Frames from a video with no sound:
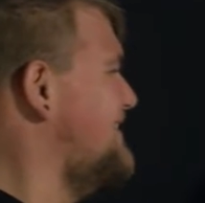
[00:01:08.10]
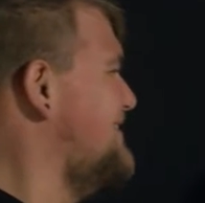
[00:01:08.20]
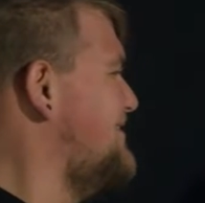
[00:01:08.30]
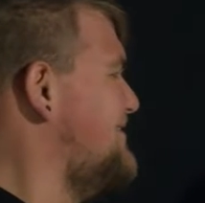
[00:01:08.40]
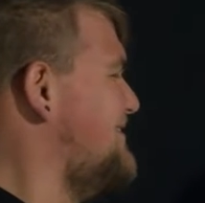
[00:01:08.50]

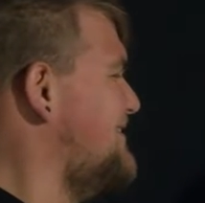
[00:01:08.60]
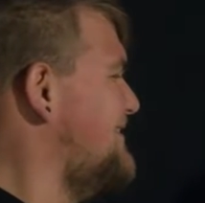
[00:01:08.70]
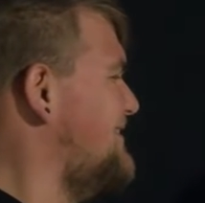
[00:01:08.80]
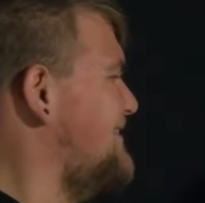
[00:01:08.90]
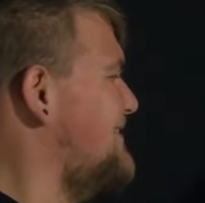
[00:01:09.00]

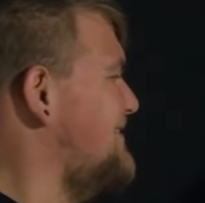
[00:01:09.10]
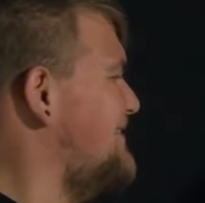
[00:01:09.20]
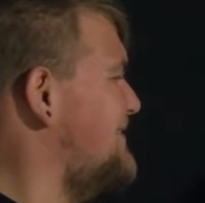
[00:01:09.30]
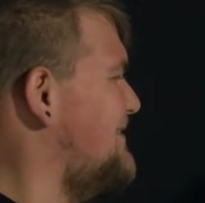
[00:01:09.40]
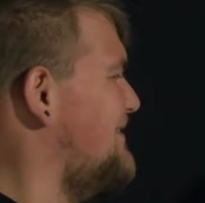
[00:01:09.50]

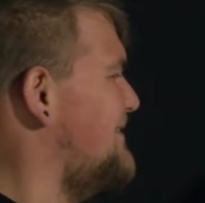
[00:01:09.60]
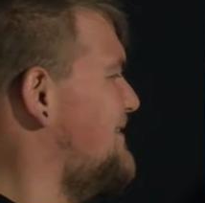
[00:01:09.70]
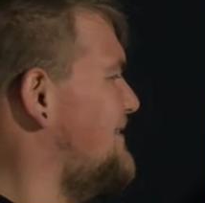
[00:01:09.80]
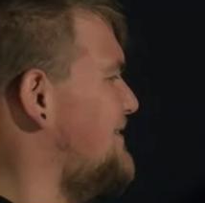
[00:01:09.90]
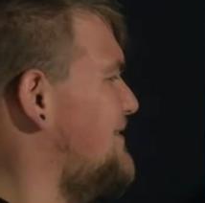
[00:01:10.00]

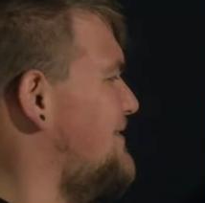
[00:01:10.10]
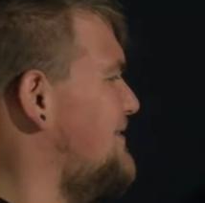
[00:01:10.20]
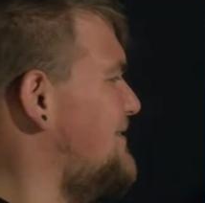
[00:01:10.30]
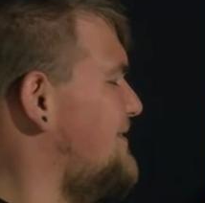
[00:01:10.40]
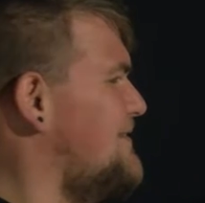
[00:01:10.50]

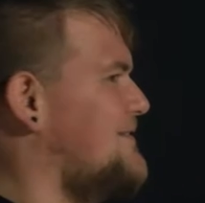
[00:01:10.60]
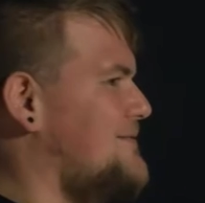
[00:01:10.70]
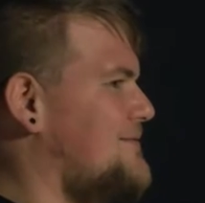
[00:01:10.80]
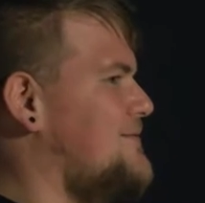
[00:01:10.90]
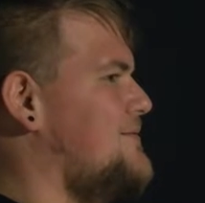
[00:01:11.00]

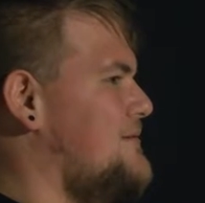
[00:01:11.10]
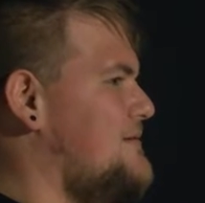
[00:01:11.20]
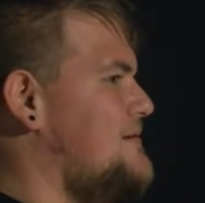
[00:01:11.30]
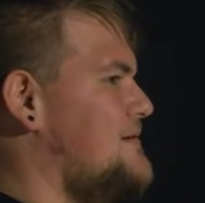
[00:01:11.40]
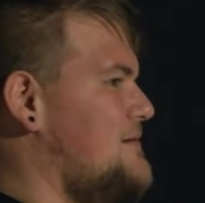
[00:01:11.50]

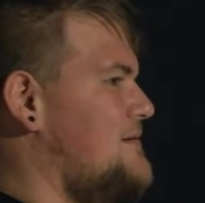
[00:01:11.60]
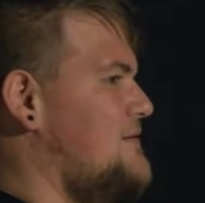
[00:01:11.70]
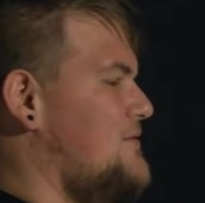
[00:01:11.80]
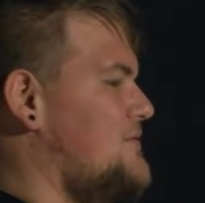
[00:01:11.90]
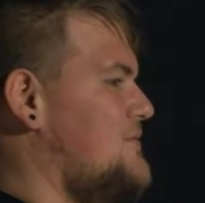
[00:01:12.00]

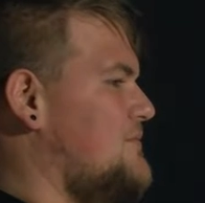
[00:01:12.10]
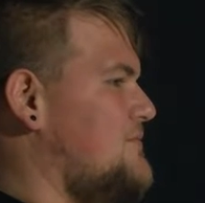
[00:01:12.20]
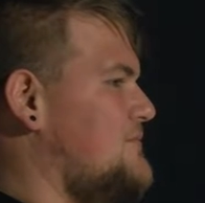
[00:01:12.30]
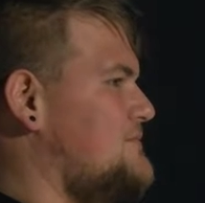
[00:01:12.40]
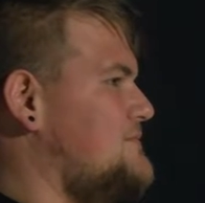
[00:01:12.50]

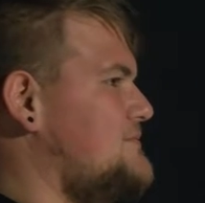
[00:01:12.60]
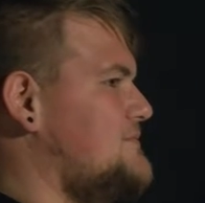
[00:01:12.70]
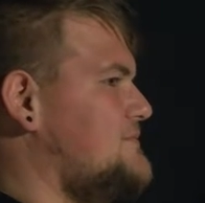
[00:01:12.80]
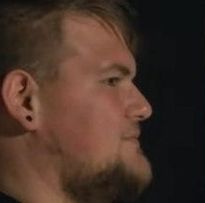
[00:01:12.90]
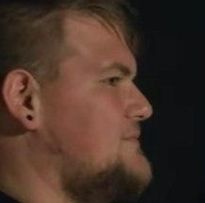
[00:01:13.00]

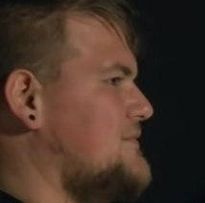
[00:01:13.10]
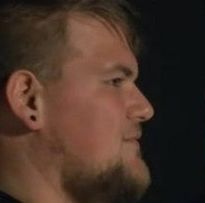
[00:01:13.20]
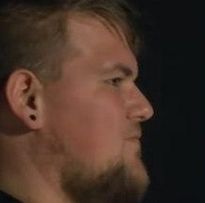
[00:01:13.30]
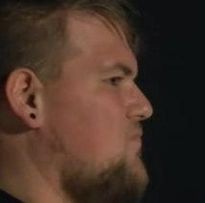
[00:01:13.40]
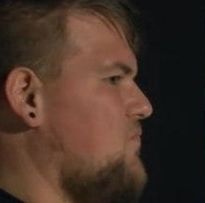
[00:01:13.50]

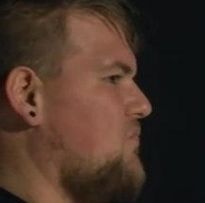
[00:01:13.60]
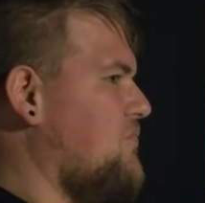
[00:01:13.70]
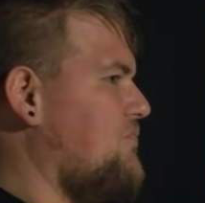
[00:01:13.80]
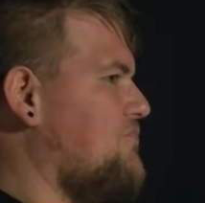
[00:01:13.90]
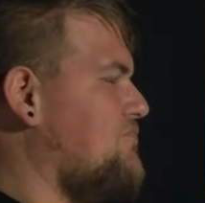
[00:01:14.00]

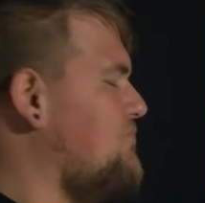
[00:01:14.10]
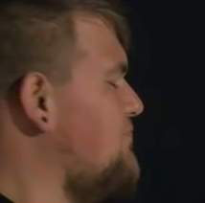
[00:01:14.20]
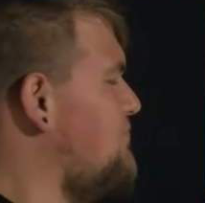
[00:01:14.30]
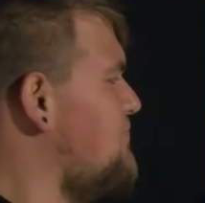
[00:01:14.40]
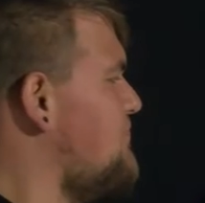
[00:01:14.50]

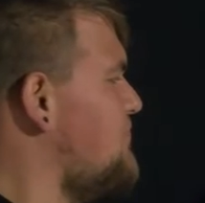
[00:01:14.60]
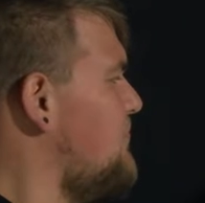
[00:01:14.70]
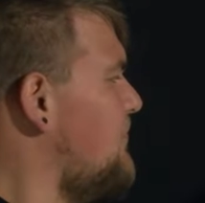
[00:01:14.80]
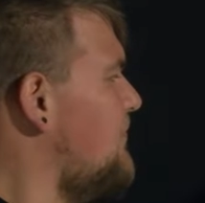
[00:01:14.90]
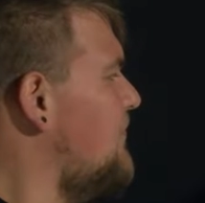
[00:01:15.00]

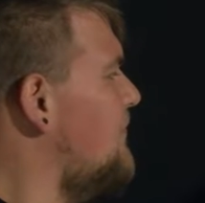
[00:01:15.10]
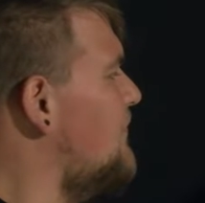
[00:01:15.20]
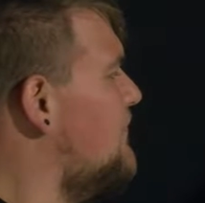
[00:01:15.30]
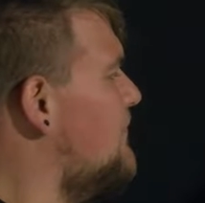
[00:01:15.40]
The person shown says nothing.